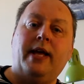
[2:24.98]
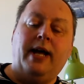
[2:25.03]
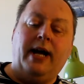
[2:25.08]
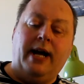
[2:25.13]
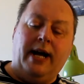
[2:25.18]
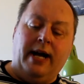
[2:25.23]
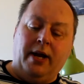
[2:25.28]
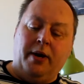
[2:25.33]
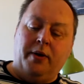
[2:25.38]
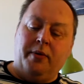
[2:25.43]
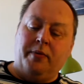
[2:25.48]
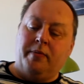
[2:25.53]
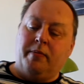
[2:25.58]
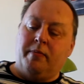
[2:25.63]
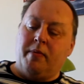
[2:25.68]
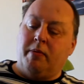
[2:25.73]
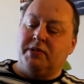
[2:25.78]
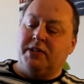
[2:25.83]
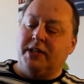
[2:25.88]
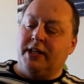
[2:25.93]
And
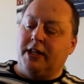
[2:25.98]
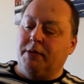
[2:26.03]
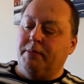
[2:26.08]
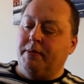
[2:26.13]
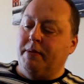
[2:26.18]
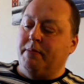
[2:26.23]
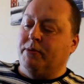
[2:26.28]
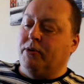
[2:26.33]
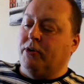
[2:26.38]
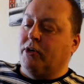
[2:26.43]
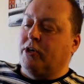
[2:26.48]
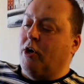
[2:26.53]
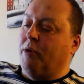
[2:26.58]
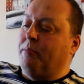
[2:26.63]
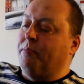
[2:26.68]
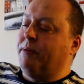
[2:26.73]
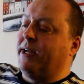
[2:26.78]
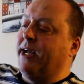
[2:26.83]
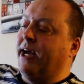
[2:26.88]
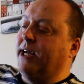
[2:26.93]
what was a little bit more
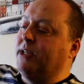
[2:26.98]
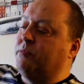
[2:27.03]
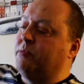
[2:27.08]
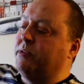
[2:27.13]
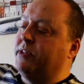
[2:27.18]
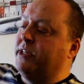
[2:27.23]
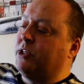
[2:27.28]
complicated with